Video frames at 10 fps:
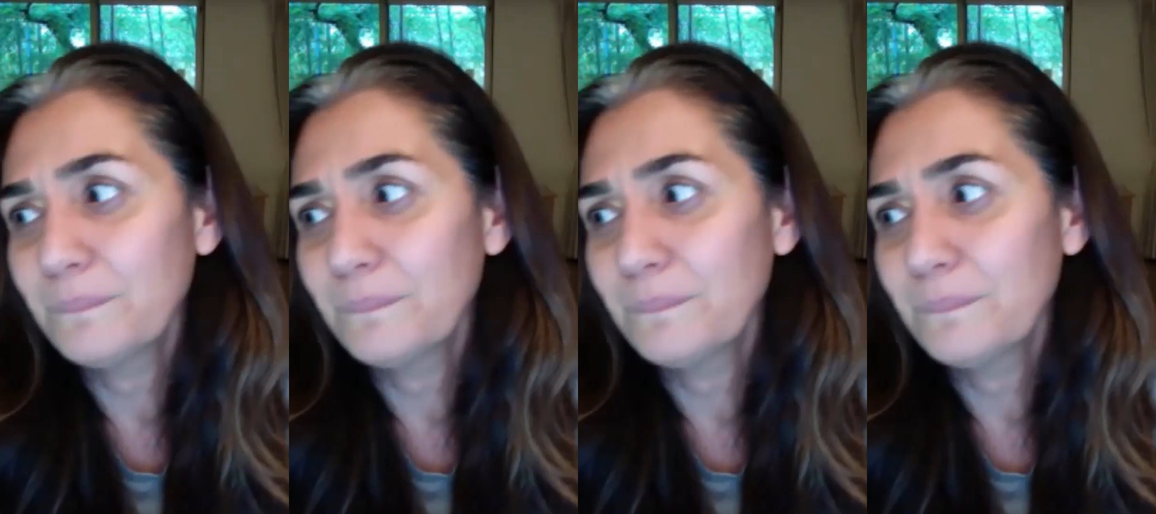
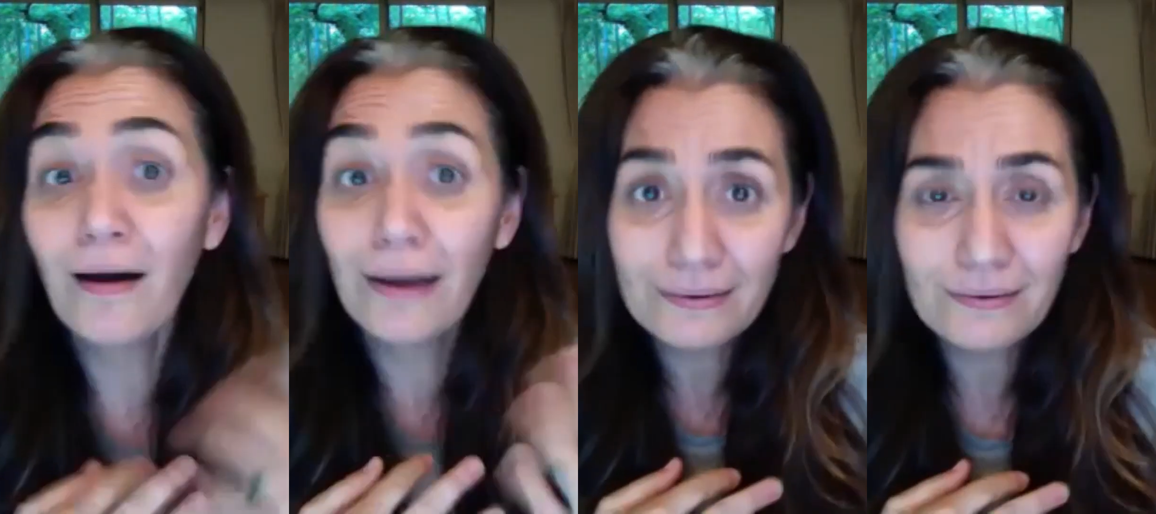
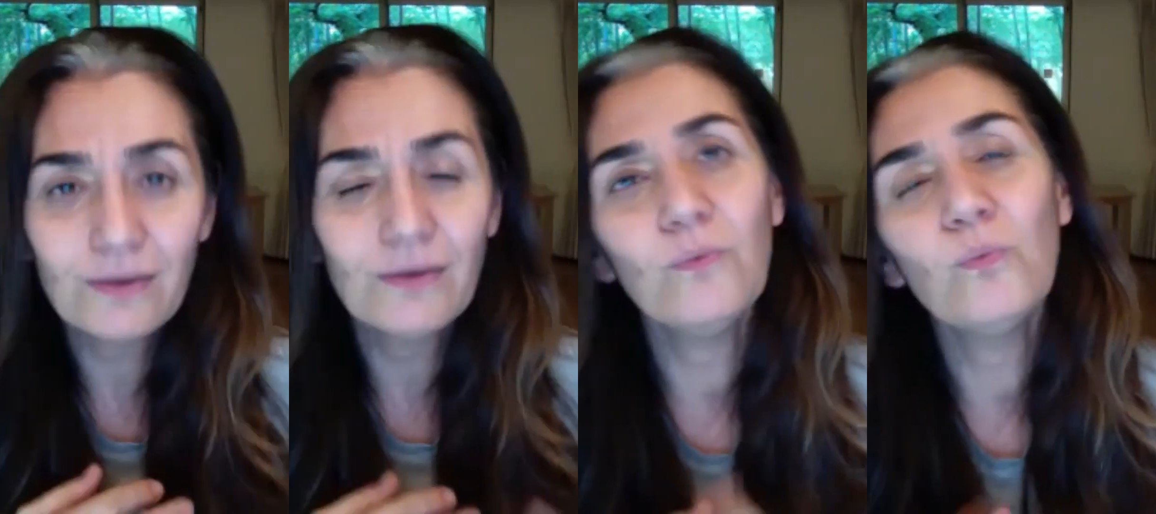benign
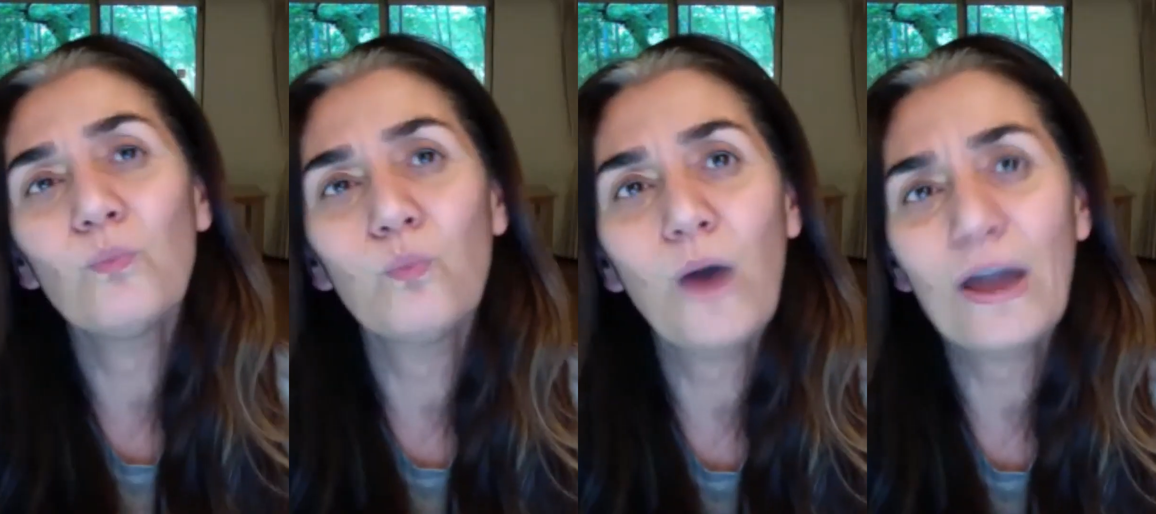
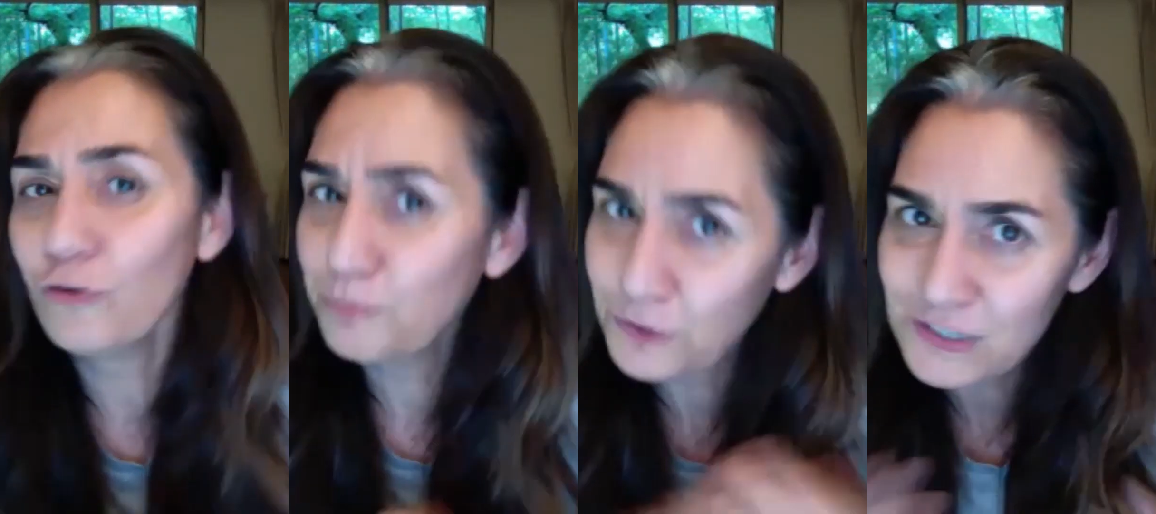way
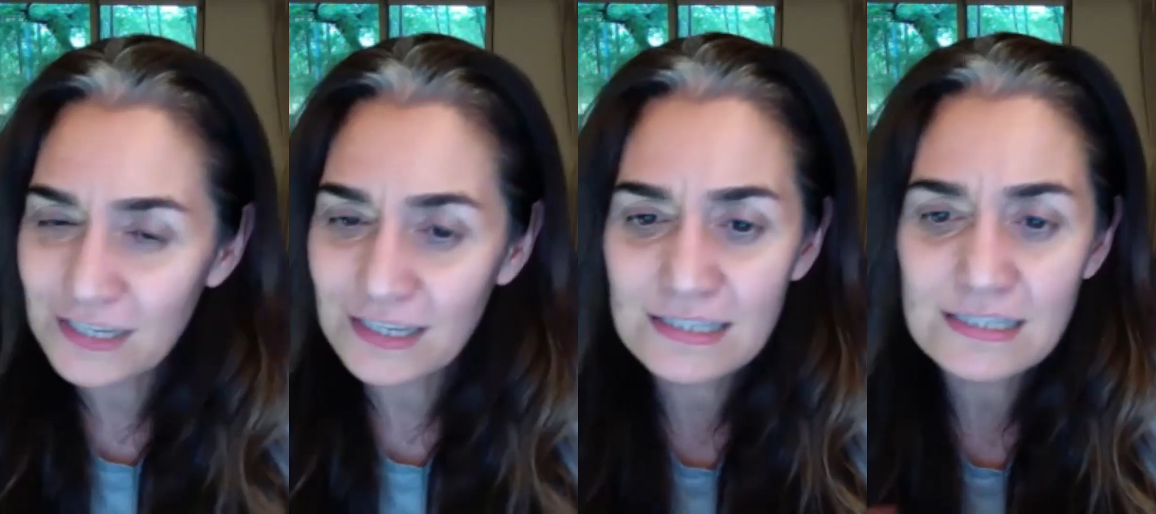of
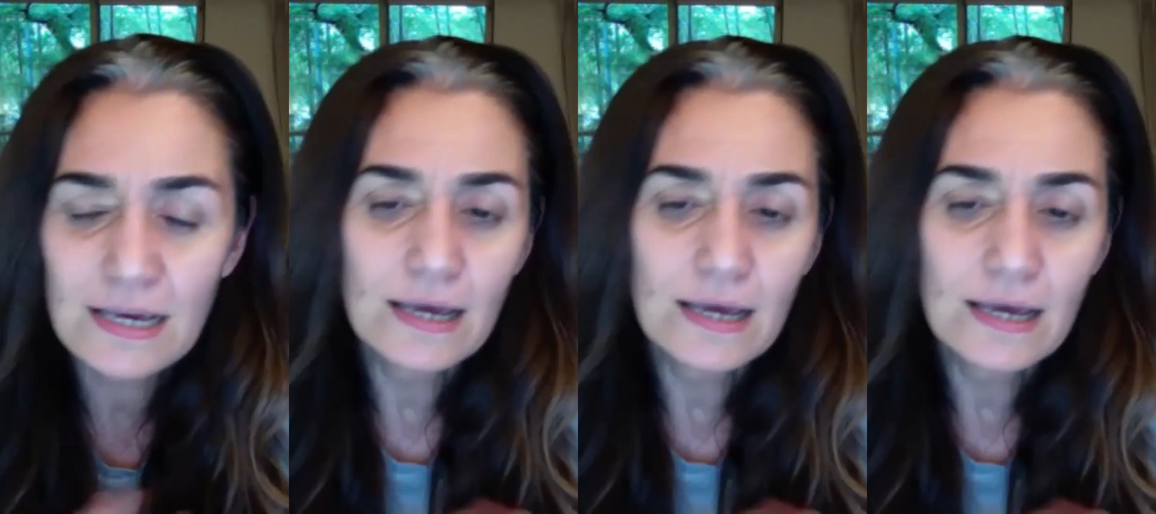putting it.